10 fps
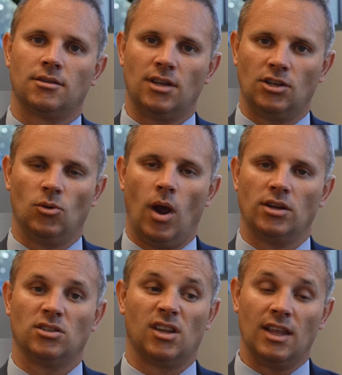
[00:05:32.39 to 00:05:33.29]

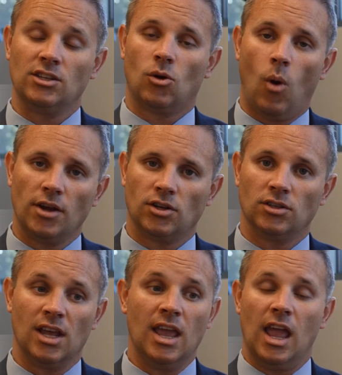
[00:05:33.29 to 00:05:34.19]
situations and these questions